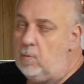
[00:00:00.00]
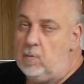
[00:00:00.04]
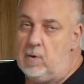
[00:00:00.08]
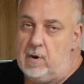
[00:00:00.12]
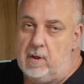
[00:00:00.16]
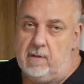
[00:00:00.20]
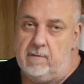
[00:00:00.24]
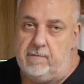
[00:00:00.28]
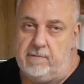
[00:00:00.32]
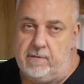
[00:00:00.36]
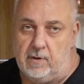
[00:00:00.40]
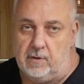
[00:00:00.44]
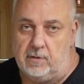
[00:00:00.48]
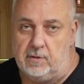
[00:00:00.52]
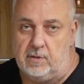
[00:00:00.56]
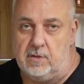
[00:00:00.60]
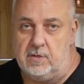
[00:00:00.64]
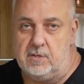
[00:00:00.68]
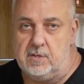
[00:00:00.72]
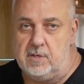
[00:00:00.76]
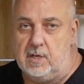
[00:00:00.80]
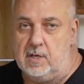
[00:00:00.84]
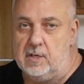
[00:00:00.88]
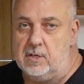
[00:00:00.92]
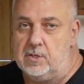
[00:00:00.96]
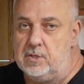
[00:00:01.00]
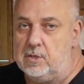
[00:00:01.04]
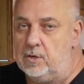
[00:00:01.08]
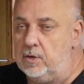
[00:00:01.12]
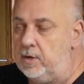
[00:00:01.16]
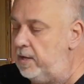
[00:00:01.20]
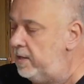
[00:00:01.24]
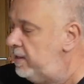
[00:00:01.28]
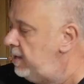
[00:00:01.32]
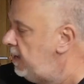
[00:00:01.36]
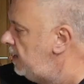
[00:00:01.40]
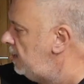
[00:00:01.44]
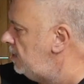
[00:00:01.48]
out one of the filters and I'll show
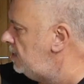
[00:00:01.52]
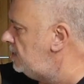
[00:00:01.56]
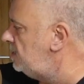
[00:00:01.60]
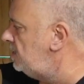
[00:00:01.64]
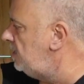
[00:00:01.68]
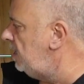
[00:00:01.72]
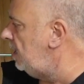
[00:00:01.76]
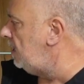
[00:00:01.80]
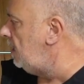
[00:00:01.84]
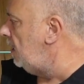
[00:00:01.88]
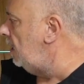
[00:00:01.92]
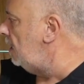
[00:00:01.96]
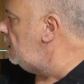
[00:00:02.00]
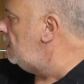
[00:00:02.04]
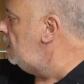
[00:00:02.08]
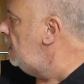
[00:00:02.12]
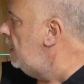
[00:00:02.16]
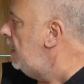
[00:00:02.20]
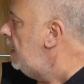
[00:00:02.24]
you that in a second.